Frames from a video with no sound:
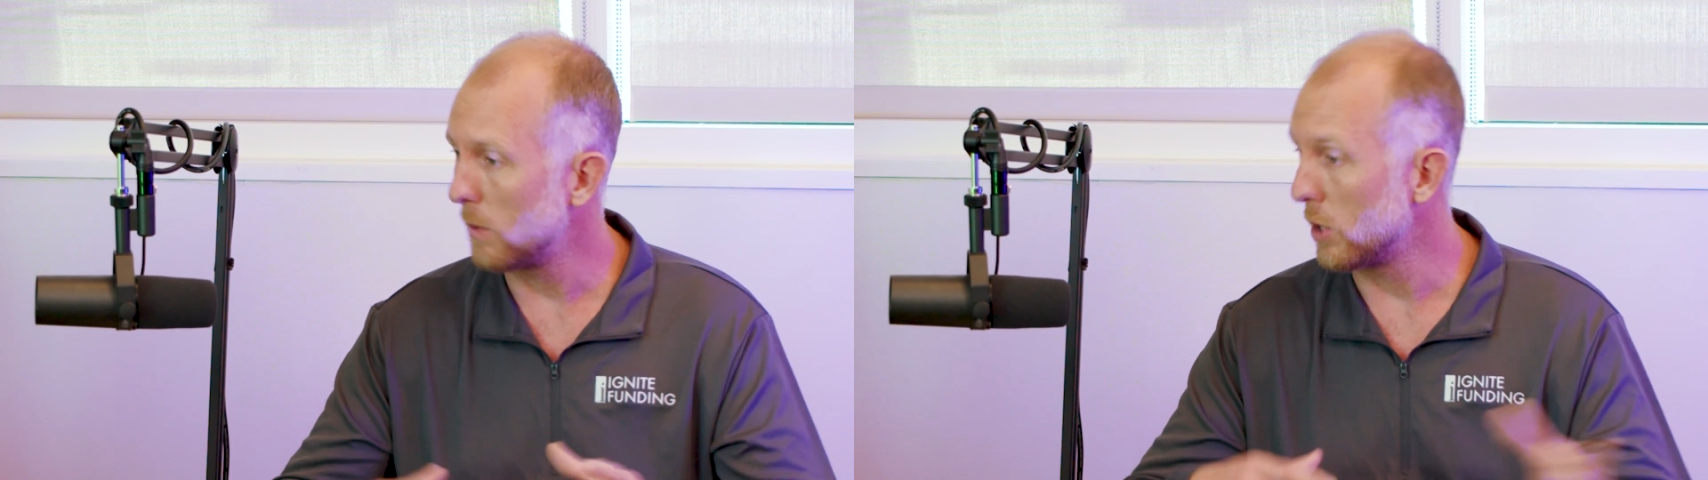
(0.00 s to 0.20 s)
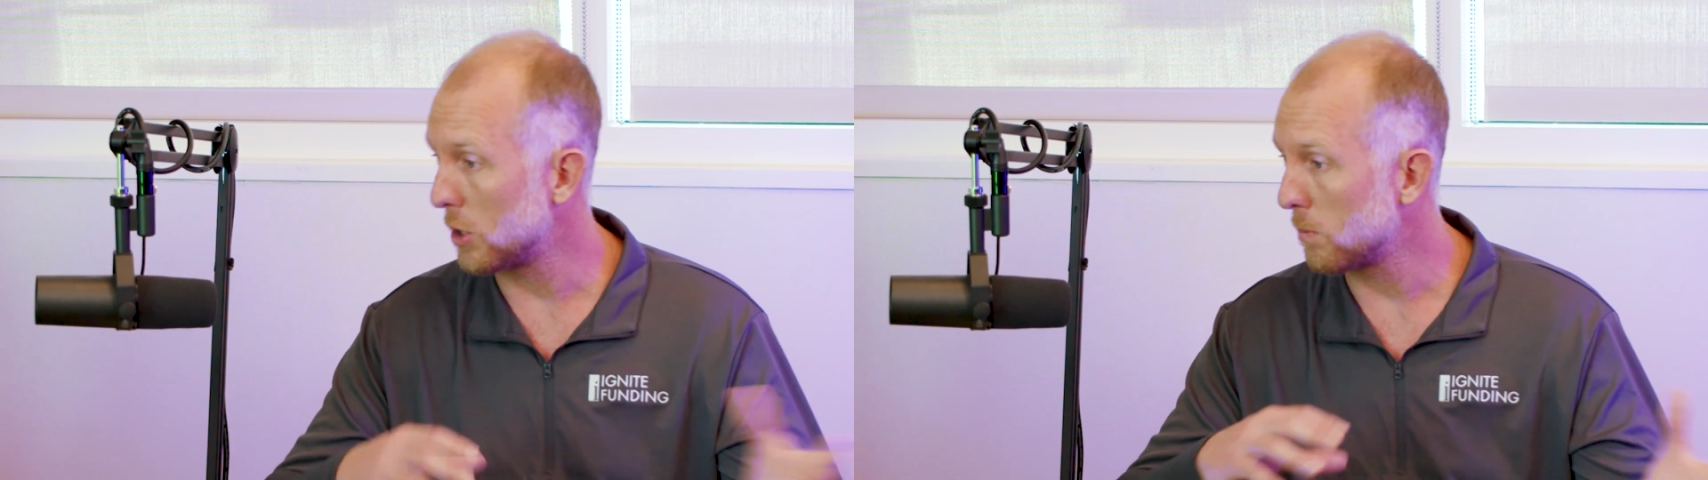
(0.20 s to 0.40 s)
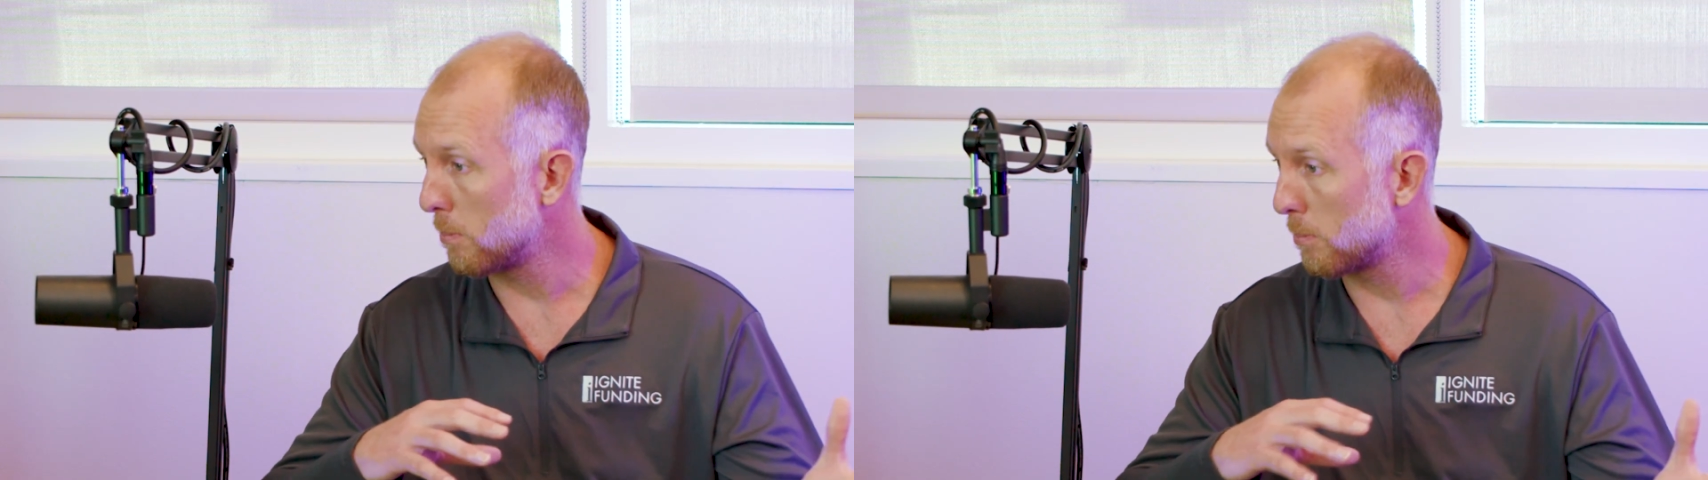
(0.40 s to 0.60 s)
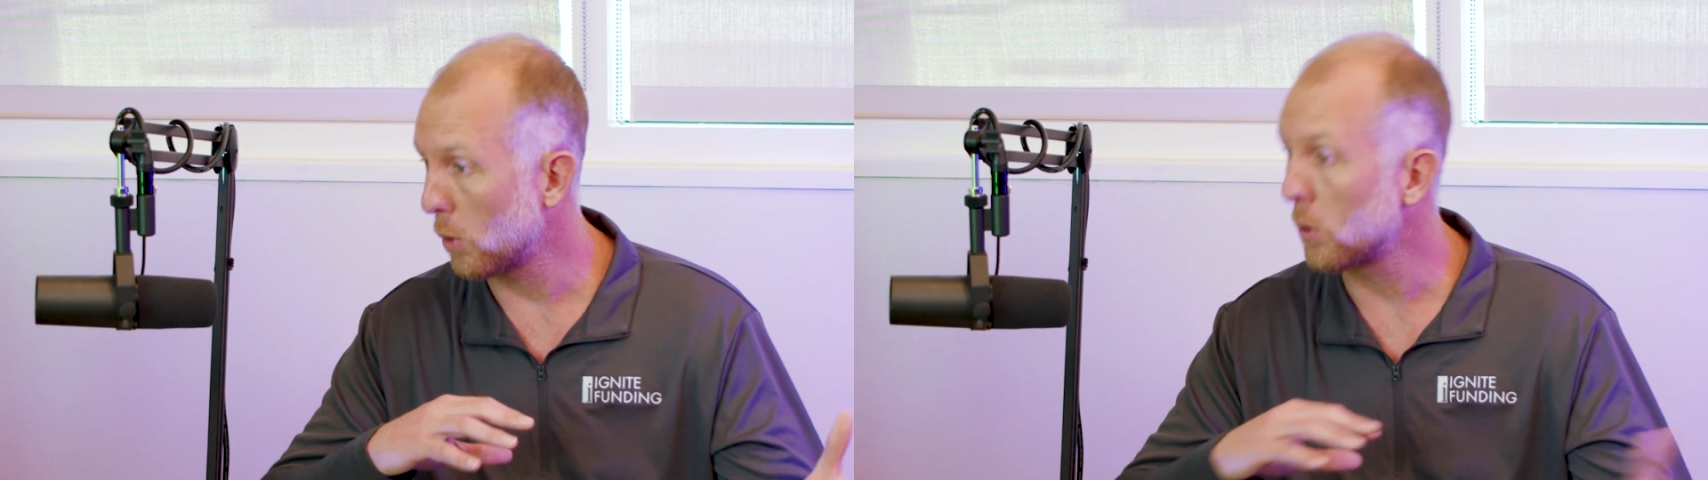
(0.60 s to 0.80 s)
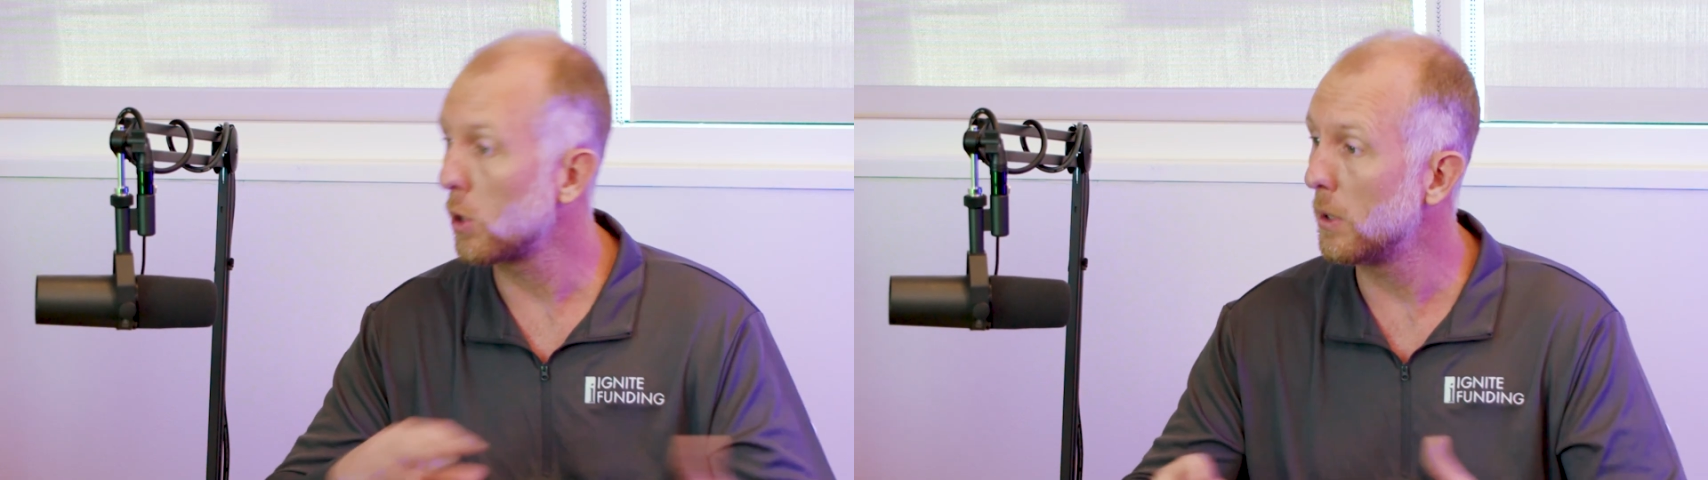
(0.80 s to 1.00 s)
which
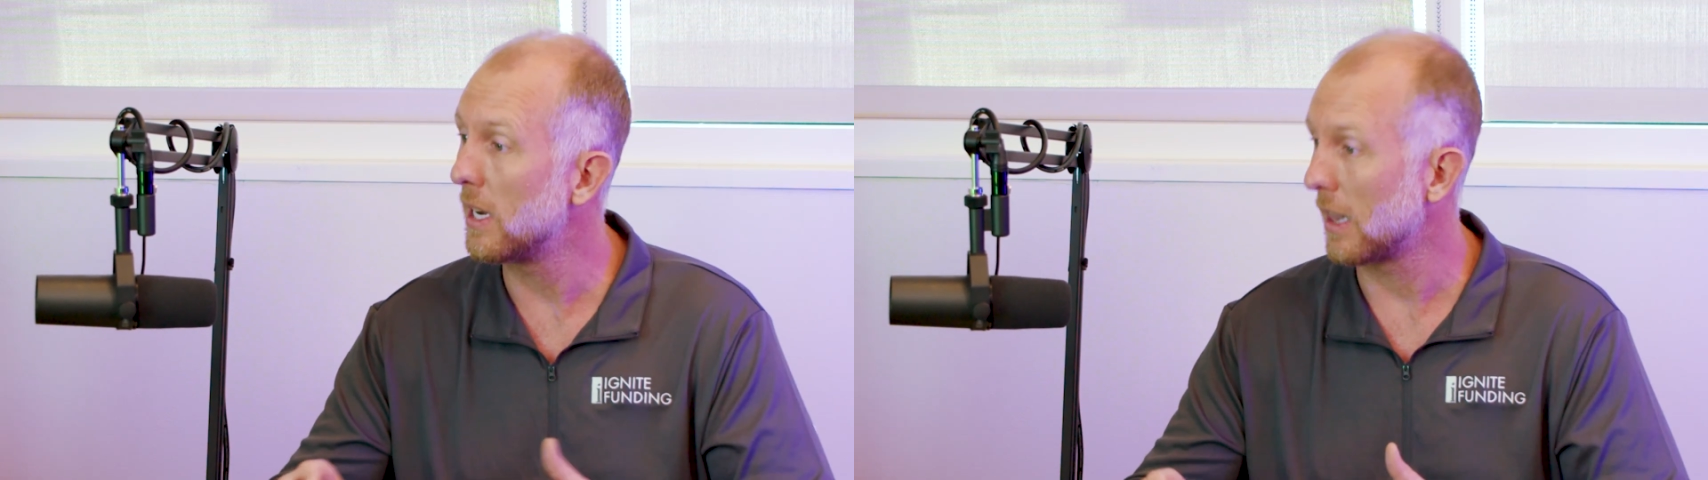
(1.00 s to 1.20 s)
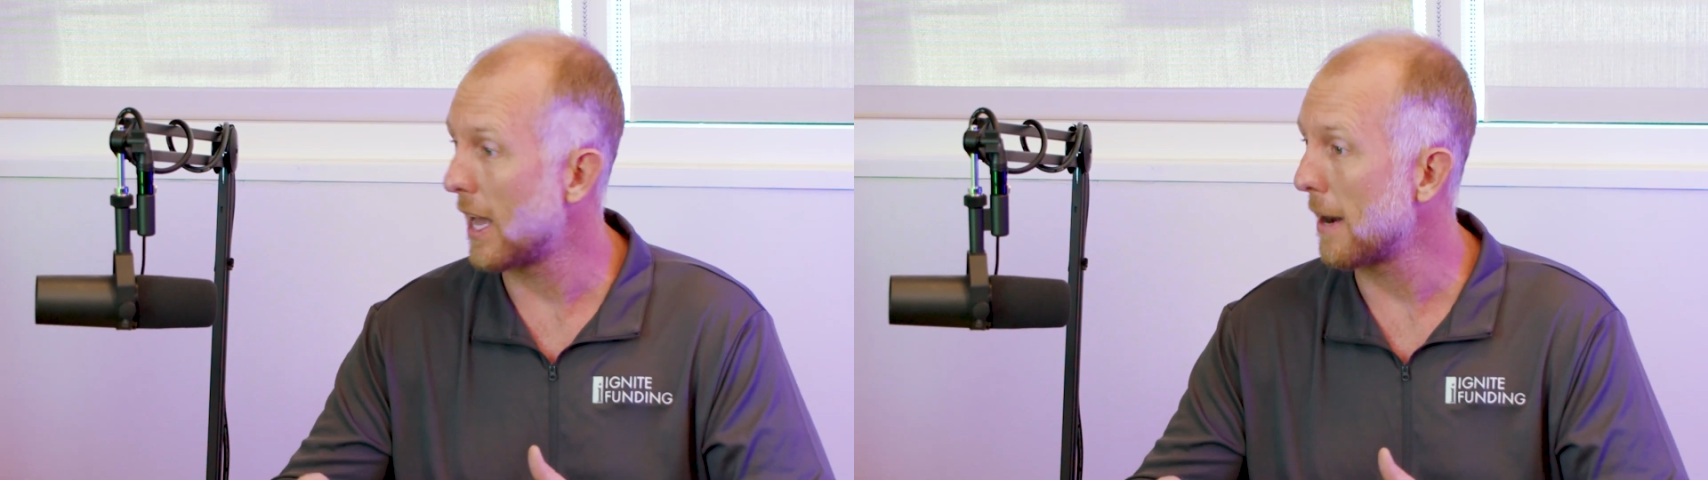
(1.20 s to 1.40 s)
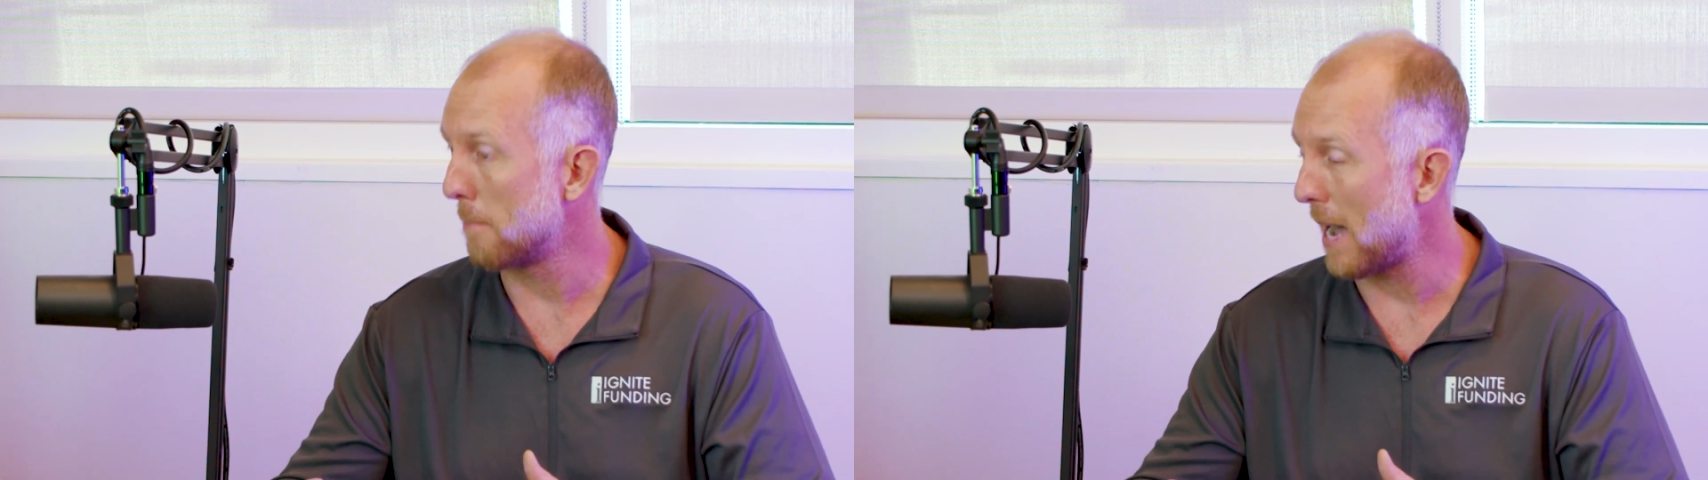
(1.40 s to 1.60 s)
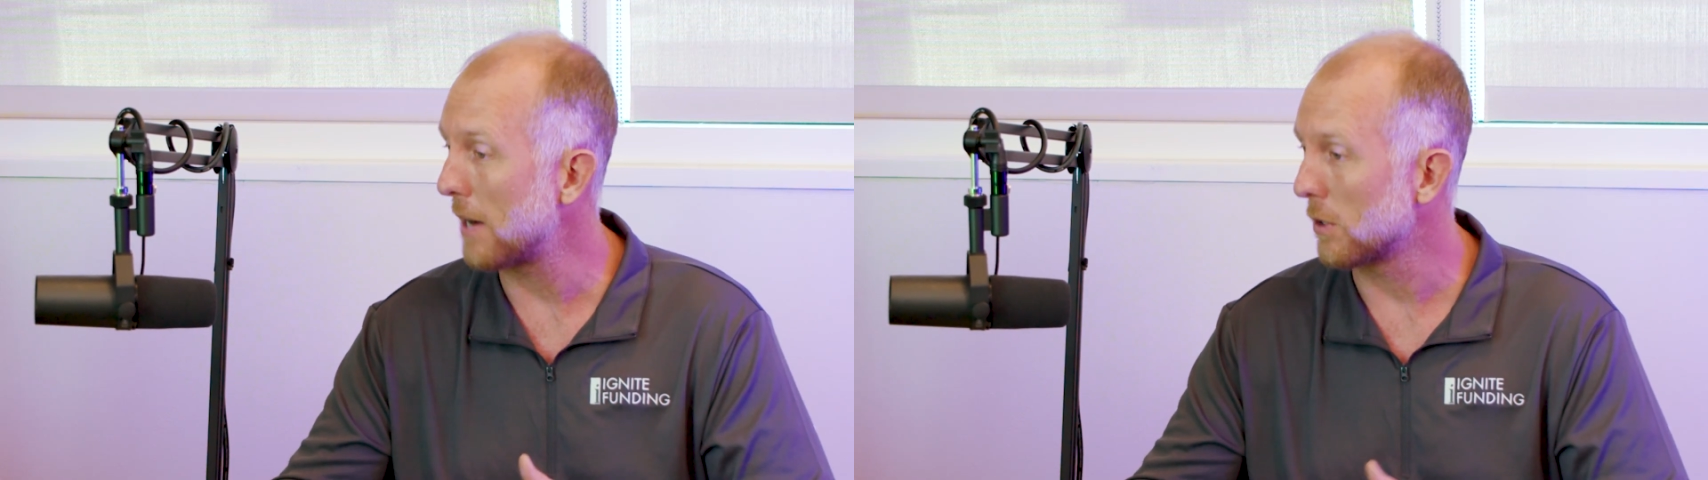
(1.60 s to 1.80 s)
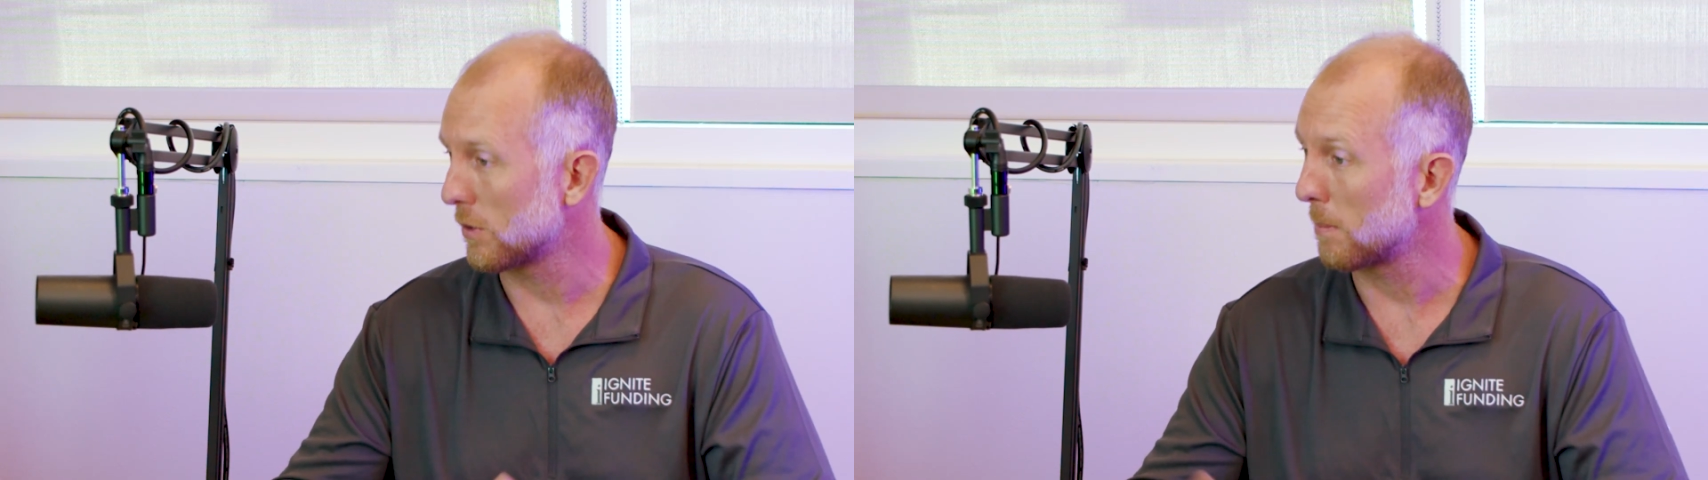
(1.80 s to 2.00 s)
precluded a lot of
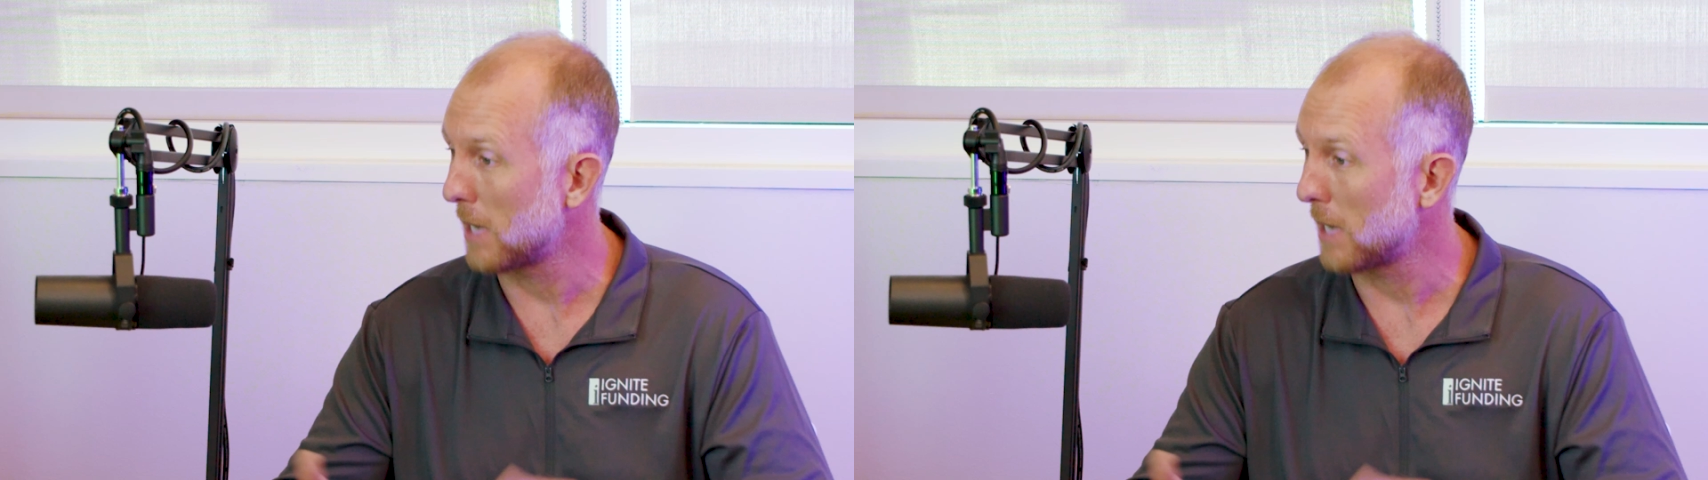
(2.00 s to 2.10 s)
buyers from